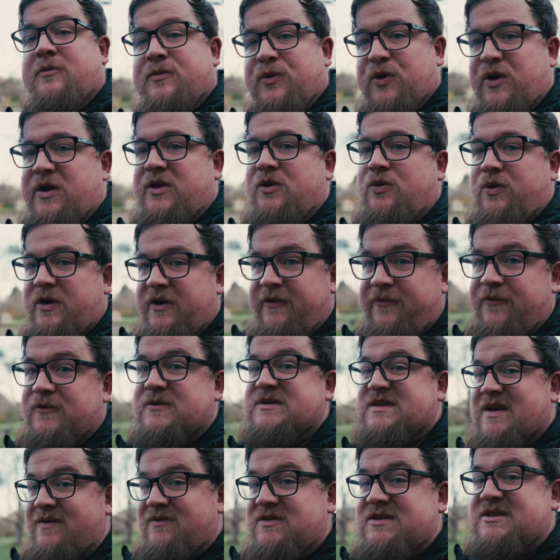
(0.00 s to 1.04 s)
between
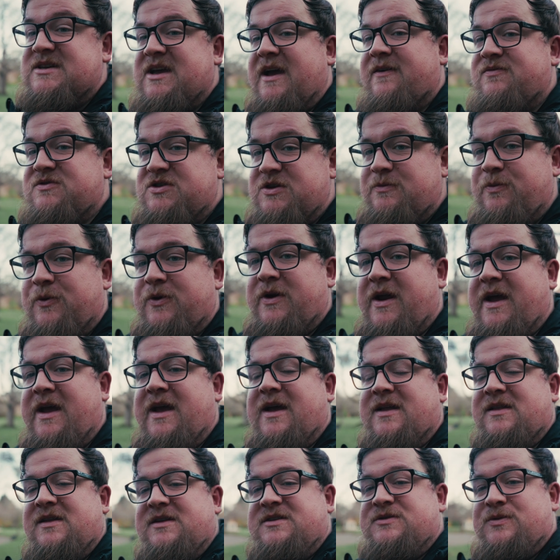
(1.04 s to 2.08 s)
2470
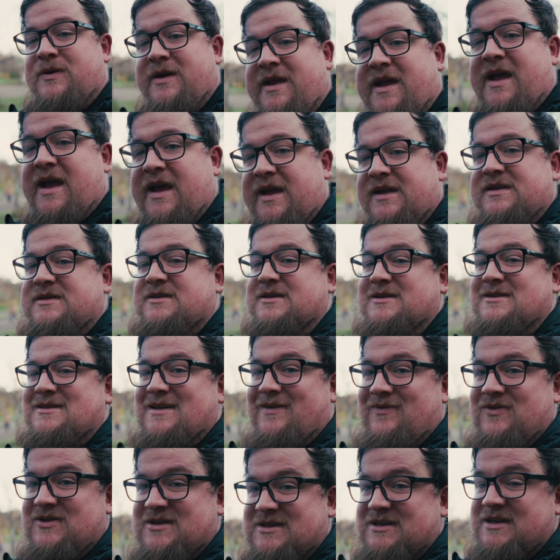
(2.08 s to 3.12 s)
f2.8 and the
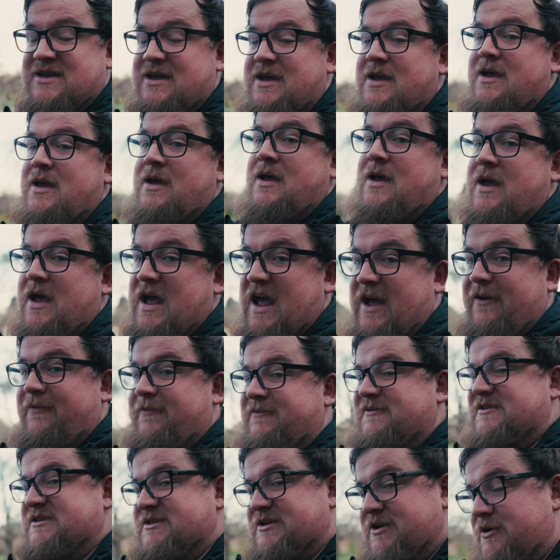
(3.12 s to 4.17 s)
28-70
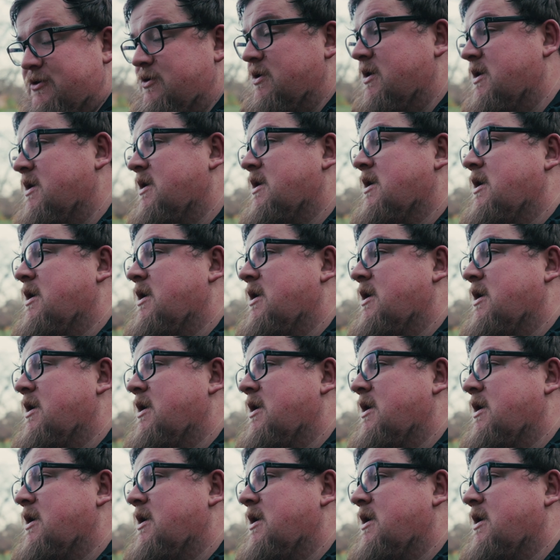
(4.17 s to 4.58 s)
f2,